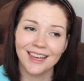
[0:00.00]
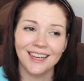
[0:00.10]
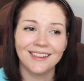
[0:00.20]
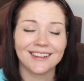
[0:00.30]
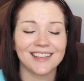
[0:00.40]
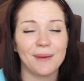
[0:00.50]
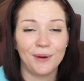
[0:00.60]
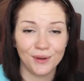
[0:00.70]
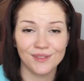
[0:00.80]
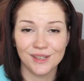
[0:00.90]
In that time, I
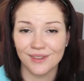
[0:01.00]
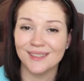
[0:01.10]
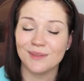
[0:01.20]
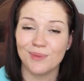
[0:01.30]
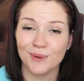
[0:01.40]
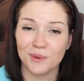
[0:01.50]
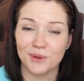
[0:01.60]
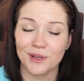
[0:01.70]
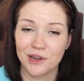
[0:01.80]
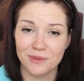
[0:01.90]
obviously read some books which
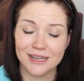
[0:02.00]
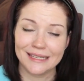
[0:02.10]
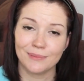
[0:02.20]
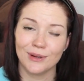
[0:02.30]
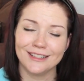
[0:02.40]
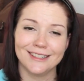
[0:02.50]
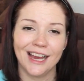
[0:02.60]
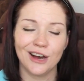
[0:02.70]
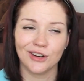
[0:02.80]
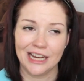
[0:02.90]
were a little bit
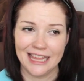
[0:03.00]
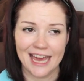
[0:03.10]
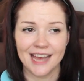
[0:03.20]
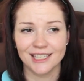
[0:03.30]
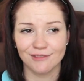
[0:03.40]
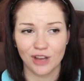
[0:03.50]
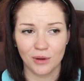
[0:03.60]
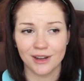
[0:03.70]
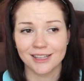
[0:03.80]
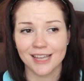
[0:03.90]
disappointing, or in the case of
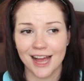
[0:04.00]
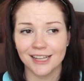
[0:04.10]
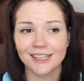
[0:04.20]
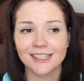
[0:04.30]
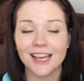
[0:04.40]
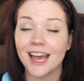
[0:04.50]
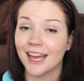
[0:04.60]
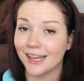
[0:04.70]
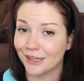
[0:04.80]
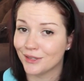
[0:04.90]
Go Ask Alice,
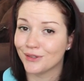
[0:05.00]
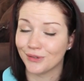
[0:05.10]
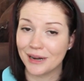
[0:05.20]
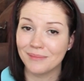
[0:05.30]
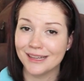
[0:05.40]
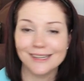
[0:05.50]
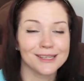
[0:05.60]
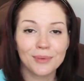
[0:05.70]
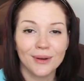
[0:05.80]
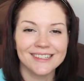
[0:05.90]
extremely
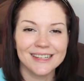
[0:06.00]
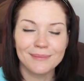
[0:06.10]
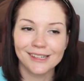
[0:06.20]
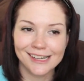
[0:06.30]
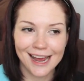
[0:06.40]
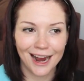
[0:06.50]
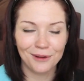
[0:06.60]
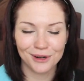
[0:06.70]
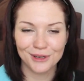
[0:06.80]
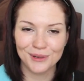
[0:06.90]
disappointing. But today I
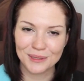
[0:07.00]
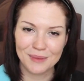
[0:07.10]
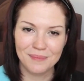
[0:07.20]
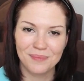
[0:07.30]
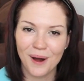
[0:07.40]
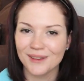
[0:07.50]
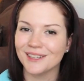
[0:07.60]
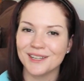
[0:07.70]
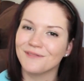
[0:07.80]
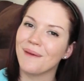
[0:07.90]
wanted to just be
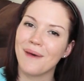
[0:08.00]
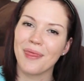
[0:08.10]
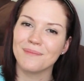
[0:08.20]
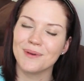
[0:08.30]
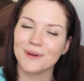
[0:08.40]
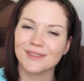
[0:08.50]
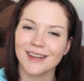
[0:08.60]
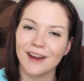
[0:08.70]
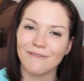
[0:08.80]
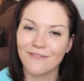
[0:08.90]
positive about the books
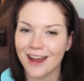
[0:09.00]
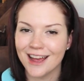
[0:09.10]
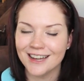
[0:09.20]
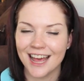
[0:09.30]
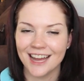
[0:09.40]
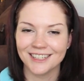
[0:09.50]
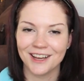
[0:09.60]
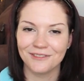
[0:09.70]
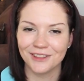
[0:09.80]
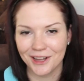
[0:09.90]
that I've read and
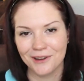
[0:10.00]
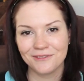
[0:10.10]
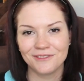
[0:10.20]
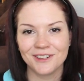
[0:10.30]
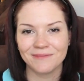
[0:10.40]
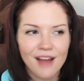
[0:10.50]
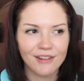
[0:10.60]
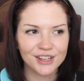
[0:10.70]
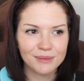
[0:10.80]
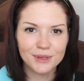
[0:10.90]
I've loved. I've
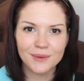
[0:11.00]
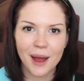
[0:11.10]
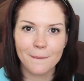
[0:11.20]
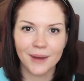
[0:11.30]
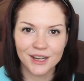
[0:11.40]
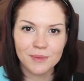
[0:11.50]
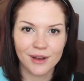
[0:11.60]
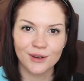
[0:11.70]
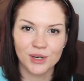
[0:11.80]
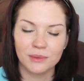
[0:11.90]
actually been doing a much
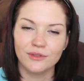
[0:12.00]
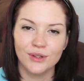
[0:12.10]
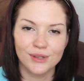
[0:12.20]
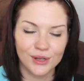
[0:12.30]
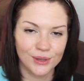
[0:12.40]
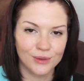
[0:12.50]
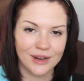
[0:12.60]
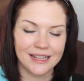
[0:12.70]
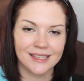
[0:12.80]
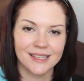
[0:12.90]
better job of using
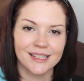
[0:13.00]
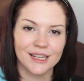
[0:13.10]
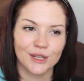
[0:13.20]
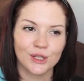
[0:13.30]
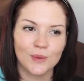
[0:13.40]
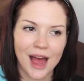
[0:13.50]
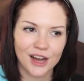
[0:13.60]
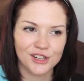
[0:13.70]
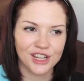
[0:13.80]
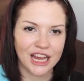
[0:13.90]
Goodreads this year to
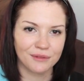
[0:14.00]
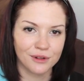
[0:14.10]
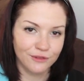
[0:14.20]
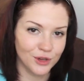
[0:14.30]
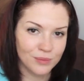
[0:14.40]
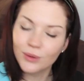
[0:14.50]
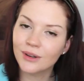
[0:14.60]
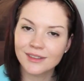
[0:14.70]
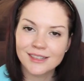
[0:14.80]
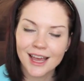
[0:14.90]
actually review
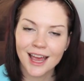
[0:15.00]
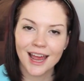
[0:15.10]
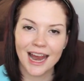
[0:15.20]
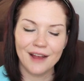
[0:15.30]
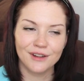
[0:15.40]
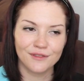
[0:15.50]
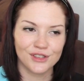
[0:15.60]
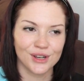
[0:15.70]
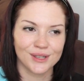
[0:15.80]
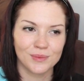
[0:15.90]
books, even if
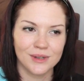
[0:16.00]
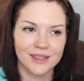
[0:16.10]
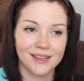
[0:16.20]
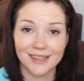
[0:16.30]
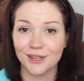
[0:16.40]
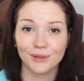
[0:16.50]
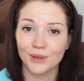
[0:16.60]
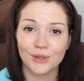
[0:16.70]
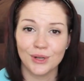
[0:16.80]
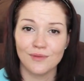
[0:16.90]
it's just with a sentence
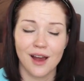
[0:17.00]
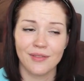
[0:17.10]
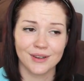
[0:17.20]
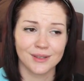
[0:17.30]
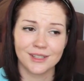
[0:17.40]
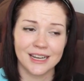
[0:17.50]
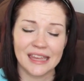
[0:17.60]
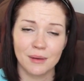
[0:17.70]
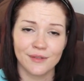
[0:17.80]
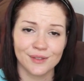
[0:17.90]
or 2 rather than just
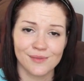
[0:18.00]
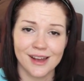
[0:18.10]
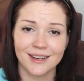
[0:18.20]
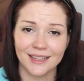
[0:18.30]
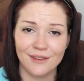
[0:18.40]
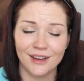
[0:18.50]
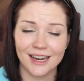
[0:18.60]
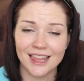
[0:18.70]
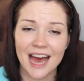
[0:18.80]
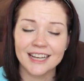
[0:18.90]
ticking them off as read and leaving
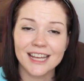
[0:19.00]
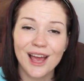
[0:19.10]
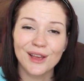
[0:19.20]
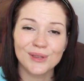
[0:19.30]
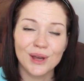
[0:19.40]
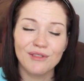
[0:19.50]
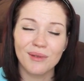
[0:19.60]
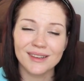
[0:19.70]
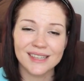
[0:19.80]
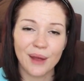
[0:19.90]
it at that. So if you
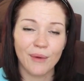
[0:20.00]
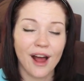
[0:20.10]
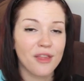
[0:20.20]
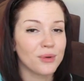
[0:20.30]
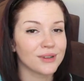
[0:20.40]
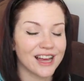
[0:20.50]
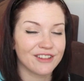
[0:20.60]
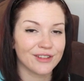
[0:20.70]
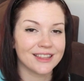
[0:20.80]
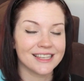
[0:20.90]
want to see what other books
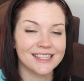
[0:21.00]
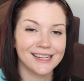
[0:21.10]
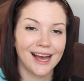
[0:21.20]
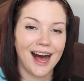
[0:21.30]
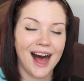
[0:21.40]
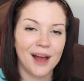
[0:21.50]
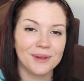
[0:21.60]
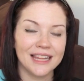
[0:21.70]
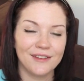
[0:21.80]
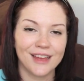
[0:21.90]
I read this year, I
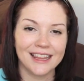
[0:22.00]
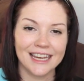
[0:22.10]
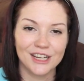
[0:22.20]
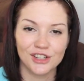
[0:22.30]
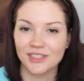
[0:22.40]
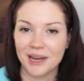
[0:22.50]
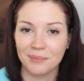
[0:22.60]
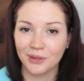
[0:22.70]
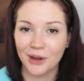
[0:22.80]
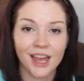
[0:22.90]
will leave that link just down
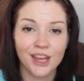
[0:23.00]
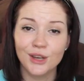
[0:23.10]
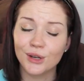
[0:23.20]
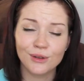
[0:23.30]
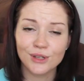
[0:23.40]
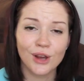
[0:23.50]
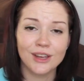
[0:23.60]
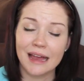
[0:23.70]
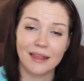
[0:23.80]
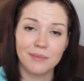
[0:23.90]
below. You can also go
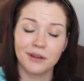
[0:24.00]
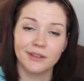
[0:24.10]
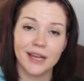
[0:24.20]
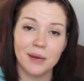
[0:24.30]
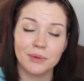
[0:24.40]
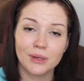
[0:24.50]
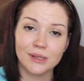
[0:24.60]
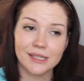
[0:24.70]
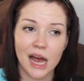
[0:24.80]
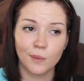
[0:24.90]
yell at me on there,
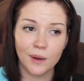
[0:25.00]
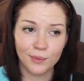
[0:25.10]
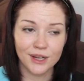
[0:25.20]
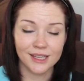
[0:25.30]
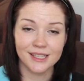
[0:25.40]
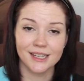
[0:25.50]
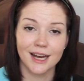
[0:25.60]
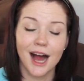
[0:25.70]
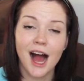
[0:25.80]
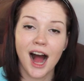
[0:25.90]
because at one point this
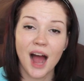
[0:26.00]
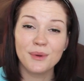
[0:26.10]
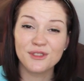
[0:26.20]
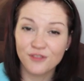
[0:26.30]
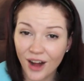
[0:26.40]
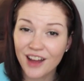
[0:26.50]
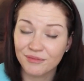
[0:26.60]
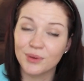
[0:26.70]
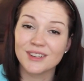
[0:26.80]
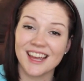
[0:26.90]
year I was
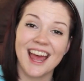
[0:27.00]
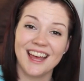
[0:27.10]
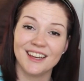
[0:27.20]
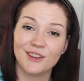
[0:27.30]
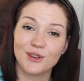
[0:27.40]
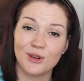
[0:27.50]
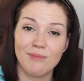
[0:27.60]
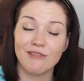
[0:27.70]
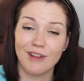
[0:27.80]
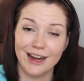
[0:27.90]
5 books ahead on
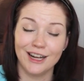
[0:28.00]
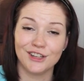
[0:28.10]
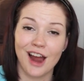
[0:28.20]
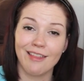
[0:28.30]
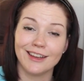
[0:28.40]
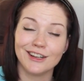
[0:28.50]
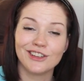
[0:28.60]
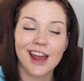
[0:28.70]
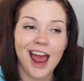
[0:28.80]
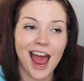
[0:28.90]
my reading
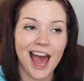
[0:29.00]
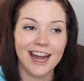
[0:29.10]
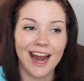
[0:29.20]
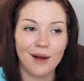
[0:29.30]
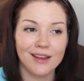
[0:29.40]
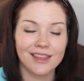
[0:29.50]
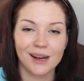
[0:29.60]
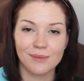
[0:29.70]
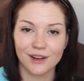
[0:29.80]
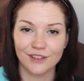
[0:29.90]
challenge, and now I
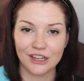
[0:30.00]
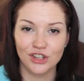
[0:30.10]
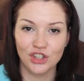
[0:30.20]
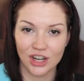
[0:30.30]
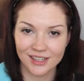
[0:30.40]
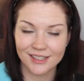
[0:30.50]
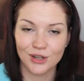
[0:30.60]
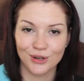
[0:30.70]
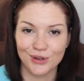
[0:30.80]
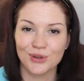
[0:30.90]
think I'm kind of like
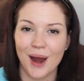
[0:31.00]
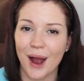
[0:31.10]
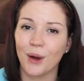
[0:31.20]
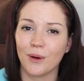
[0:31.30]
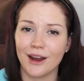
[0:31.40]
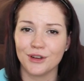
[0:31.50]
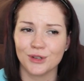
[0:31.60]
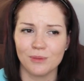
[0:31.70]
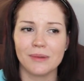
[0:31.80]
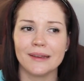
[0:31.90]
just on track where I
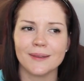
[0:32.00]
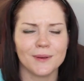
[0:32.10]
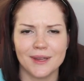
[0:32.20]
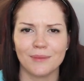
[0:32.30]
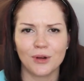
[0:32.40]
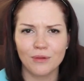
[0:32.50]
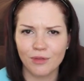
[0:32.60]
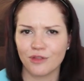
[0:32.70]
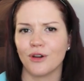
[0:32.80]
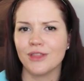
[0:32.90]
should be. So yeah, go
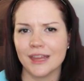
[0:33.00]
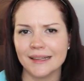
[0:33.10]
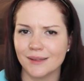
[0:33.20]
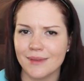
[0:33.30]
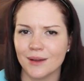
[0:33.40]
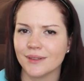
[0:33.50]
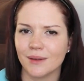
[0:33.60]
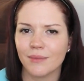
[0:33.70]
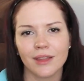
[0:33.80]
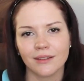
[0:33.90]
throw things at me or
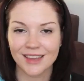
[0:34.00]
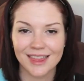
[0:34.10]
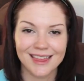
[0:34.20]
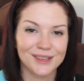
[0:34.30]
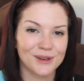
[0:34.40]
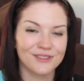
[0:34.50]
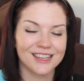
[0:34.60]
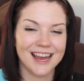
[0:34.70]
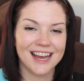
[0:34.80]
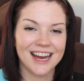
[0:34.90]
something. That's all for
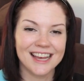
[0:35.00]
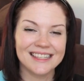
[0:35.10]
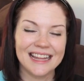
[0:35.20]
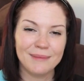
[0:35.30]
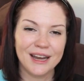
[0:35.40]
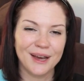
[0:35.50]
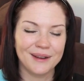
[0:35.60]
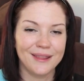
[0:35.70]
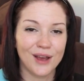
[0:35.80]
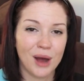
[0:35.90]
today, guys. Let me know
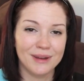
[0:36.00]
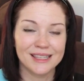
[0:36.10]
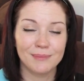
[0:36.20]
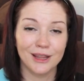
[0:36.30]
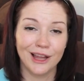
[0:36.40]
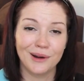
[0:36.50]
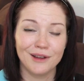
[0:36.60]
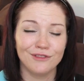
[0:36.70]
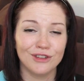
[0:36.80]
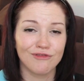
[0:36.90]
in the comments below
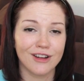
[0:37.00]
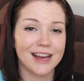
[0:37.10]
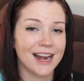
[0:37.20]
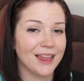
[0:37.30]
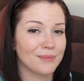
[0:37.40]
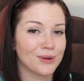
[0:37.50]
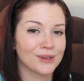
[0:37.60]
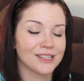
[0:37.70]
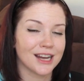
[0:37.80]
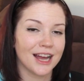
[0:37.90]
if you've read any of the
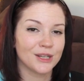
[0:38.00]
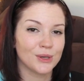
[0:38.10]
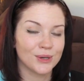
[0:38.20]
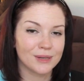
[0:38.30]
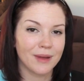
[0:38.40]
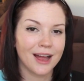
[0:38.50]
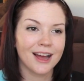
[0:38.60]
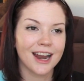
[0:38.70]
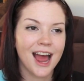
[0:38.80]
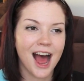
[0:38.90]
books that I talked
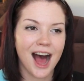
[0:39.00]
about.